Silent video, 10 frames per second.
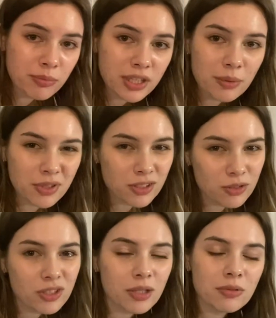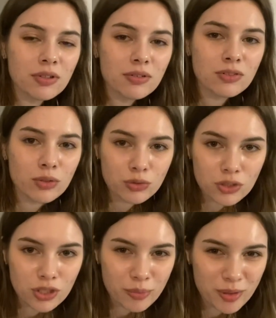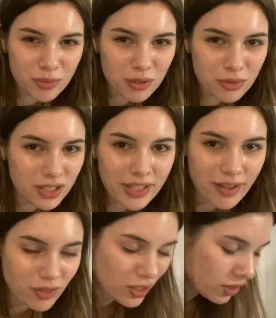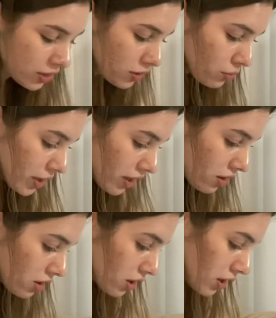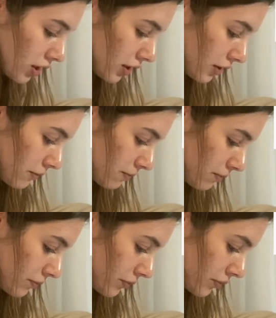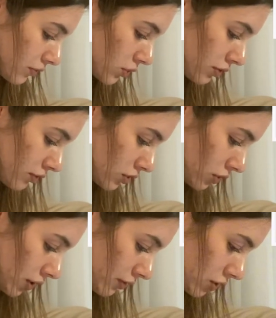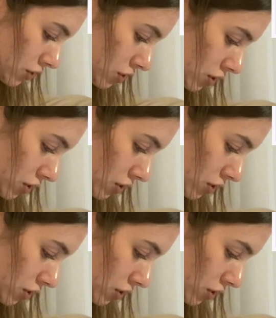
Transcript: but that will include like grocery shopping probably because I haven't gone in a while. So even till 11, sure.